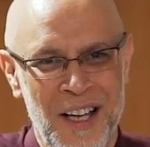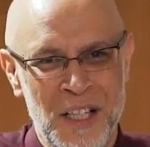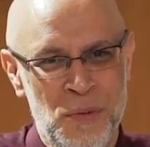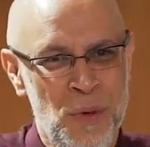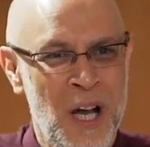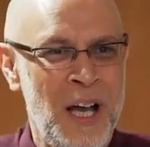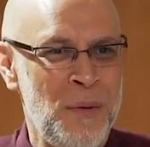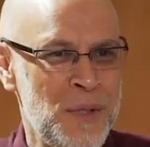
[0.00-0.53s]

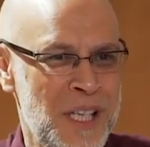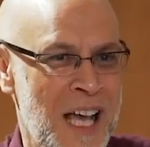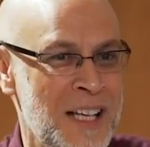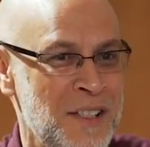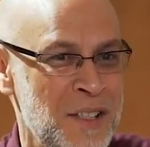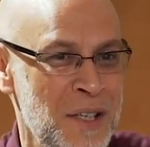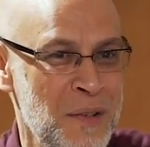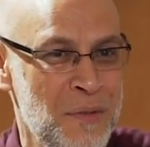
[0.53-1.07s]
is what I was
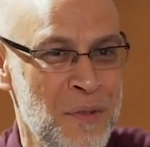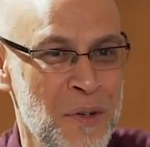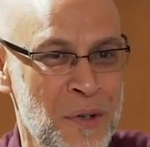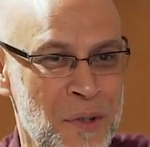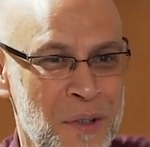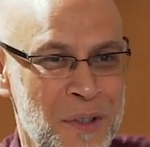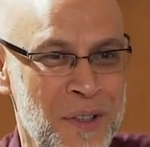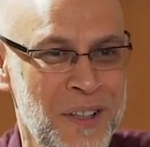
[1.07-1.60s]
asking
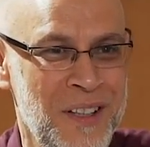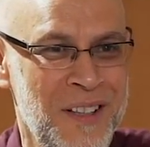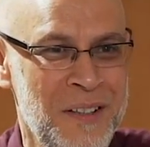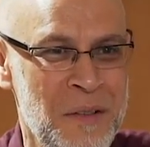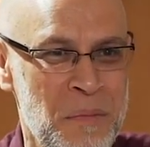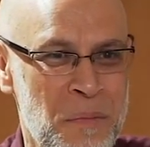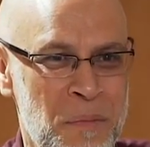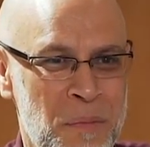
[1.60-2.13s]
for,
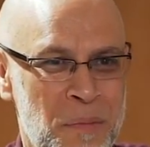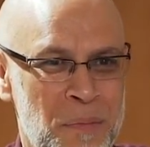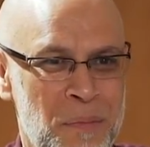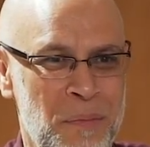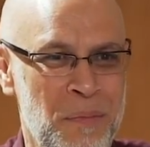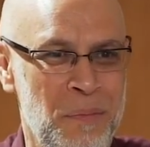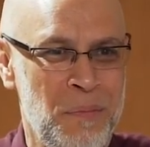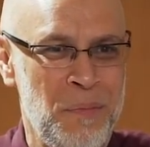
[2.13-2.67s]

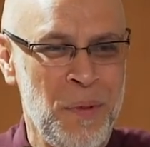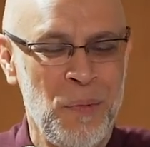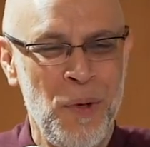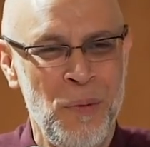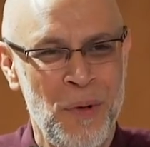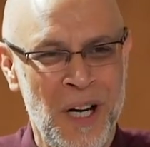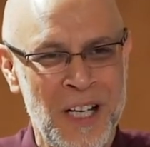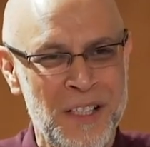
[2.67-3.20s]
but
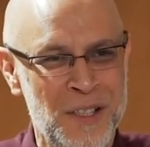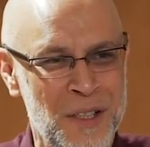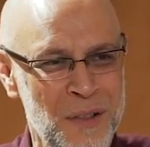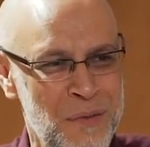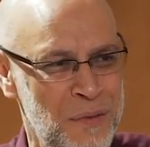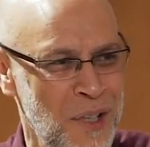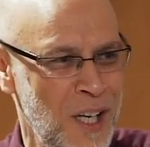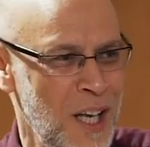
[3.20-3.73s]
we were
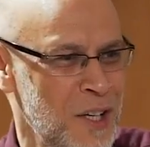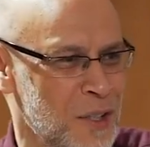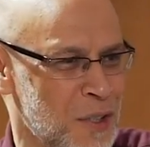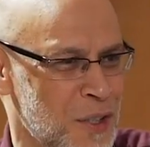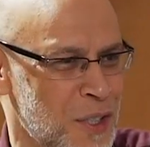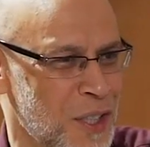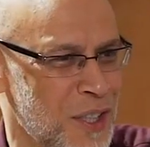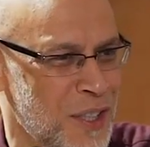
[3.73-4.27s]
asking for
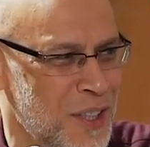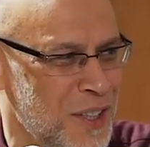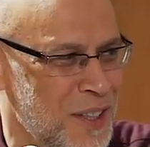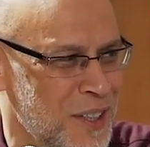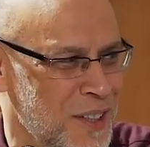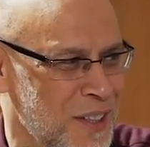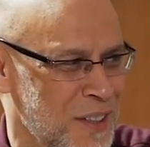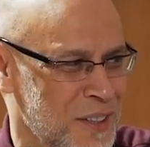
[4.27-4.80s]
lungs
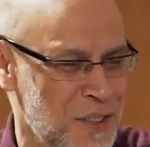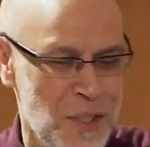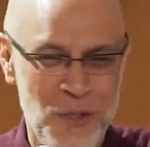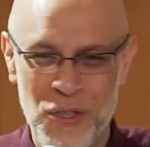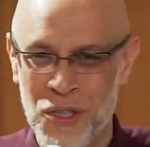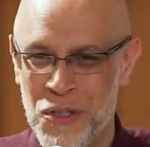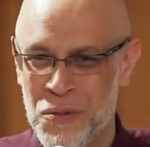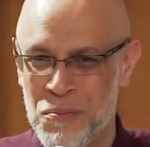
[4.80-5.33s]
so
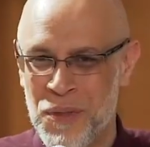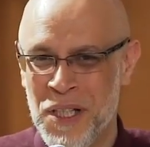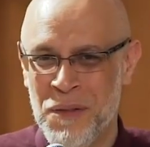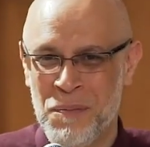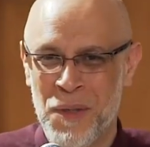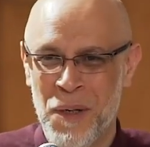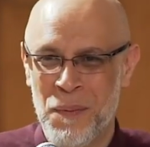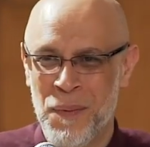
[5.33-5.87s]
she could
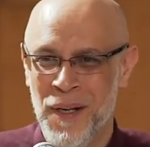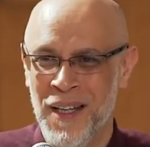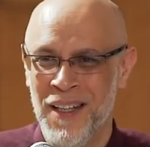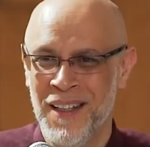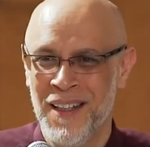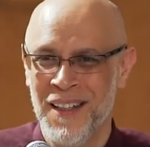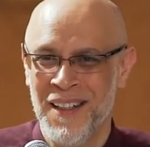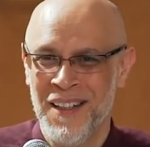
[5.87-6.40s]
breathe properly.
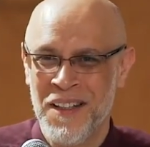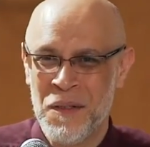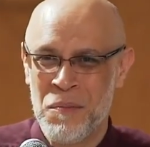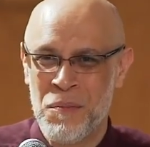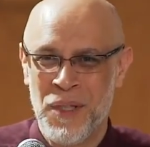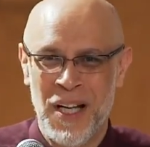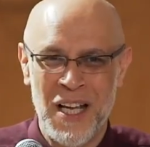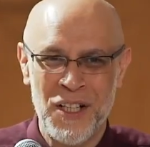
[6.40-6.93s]

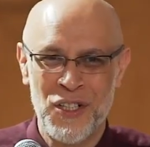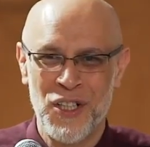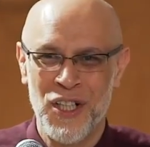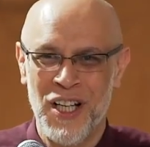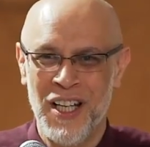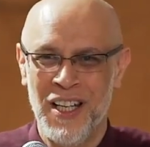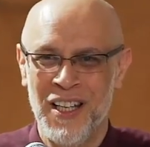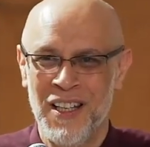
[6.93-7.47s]
But
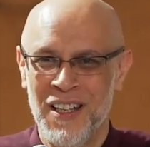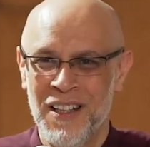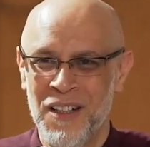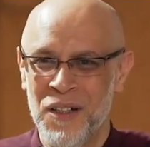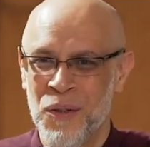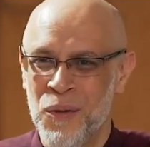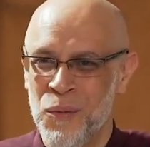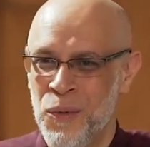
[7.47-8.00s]
actually,
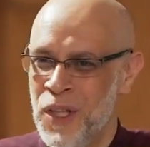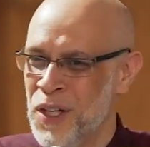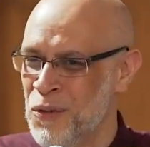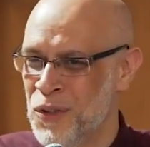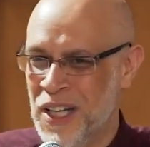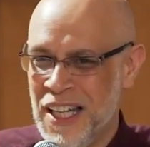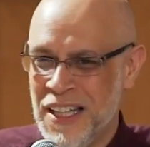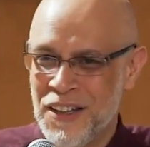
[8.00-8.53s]
we
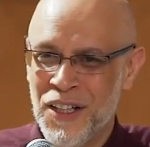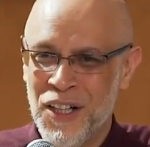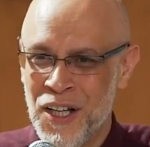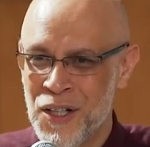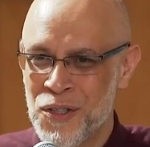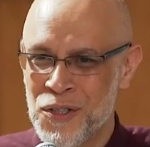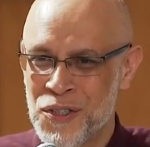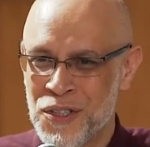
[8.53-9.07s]
don't need the
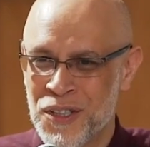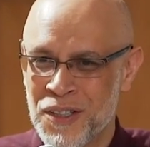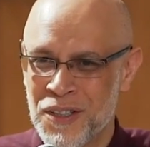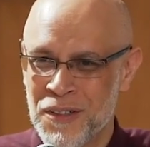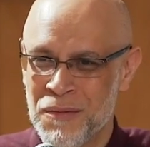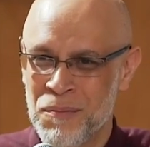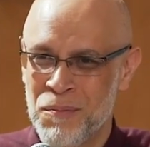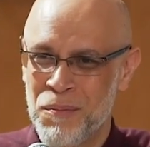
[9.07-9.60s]
lungs.
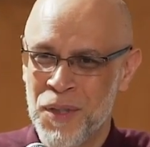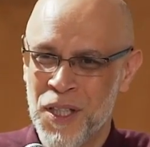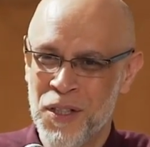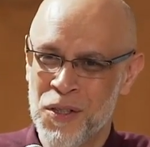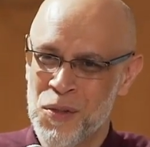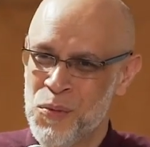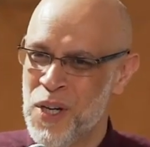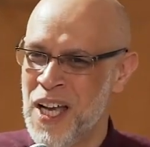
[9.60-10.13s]

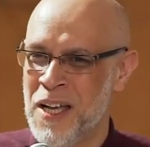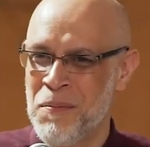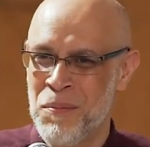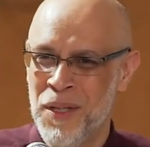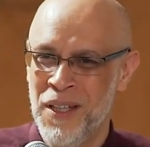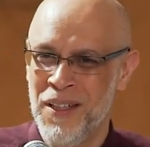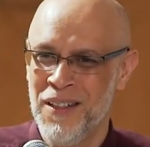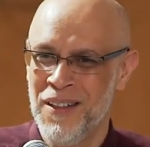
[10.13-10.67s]
because we're
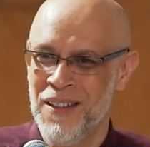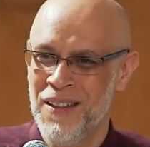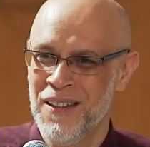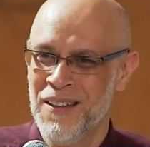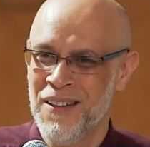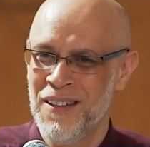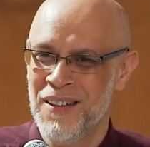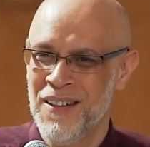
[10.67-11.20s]
happy.
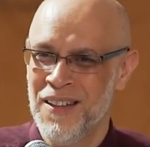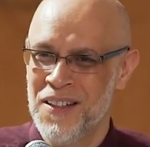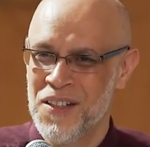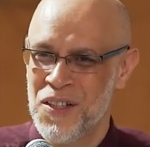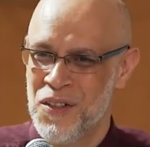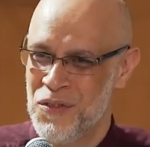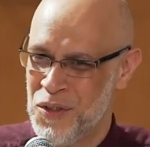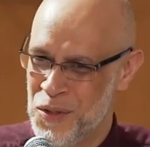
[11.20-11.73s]

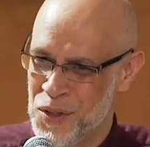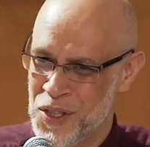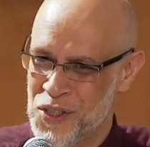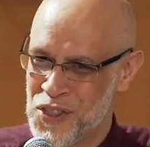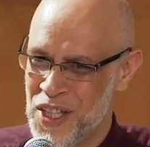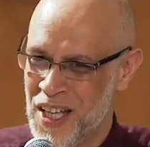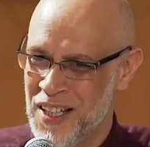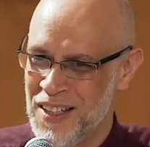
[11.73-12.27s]
If you
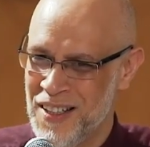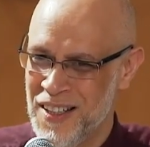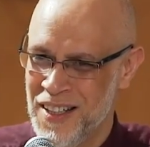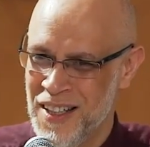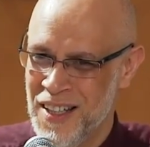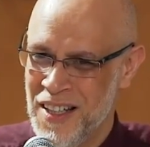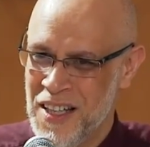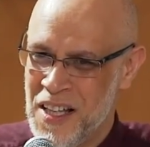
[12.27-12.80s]
understand,
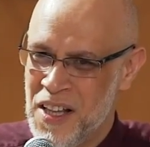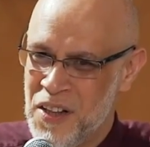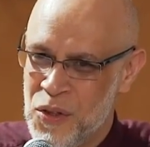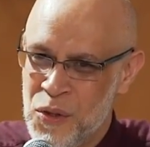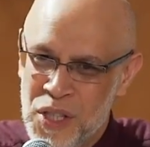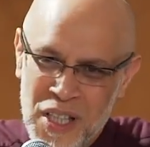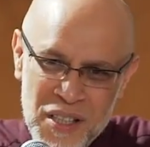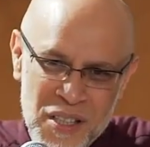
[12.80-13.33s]

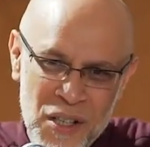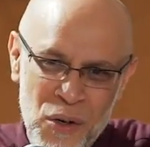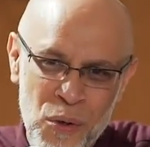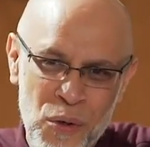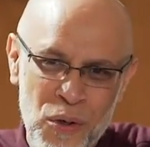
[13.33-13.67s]
you need to